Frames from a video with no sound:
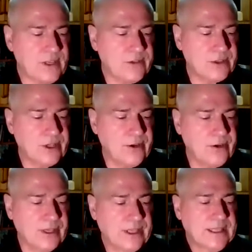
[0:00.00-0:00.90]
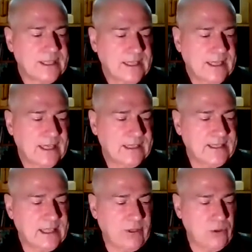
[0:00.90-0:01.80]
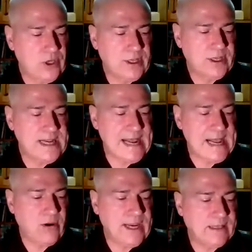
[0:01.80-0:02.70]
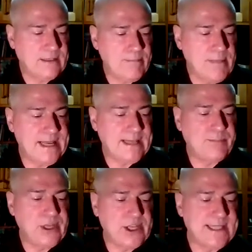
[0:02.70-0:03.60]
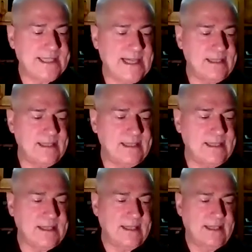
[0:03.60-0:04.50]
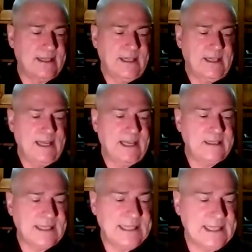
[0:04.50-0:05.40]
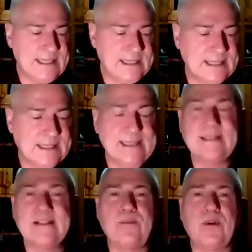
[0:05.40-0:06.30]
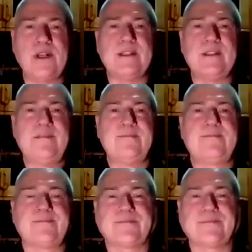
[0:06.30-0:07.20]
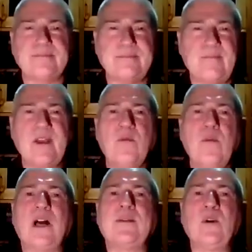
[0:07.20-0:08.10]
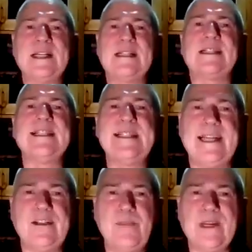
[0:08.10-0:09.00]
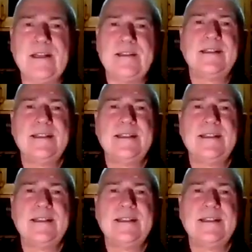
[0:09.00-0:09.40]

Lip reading: So let's have a look now at, may they be content and easily supported. What is contentment?